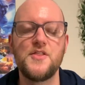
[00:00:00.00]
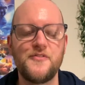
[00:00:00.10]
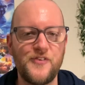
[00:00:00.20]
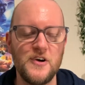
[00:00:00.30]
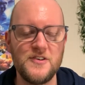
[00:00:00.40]
The
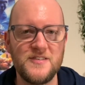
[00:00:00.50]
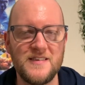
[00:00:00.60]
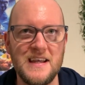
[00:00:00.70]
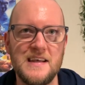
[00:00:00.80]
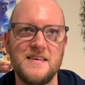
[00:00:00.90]
first
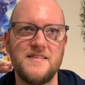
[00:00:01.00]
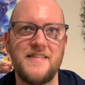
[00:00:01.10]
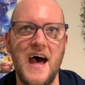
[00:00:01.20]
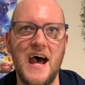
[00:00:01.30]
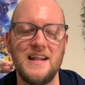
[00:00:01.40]
is
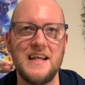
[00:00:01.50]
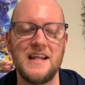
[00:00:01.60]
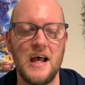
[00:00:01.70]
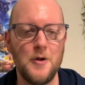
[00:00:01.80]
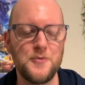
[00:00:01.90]
that it
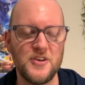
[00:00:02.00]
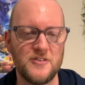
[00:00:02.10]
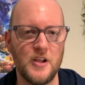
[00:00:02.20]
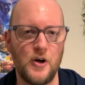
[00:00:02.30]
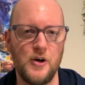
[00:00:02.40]
helps us
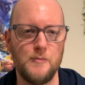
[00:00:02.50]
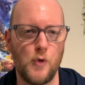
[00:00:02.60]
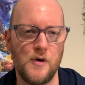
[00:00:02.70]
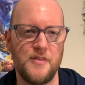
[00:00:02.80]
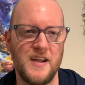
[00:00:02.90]
learn
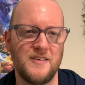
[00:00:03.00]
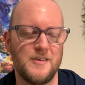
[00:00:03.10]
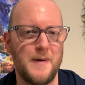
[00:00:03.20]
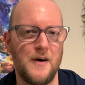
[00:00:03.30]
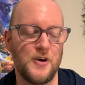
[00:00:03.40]
more things
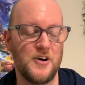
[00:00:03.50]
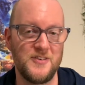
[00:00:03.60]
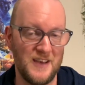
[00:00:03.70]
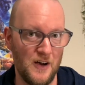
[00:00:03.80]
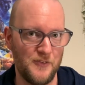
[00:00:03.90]
about
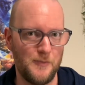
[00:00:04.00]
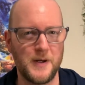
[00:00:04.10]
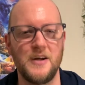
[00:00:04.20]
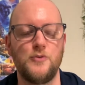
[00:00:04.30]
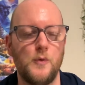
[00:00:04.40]
ourselves,
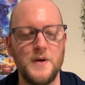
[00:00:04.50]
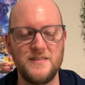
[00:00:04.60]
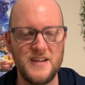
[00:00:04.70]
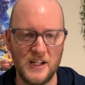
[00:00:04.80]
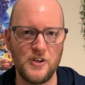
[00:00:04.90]
because when we
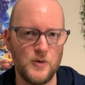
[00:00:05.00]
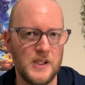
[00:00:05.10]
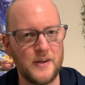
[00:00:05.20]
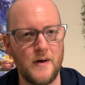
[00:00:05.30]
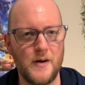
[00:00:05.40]
dig into a
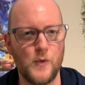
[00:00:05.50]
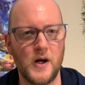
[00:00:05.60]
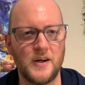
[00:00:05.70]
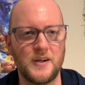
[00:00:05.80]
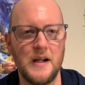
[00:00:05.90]
literary
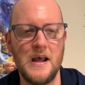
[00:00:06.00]
work,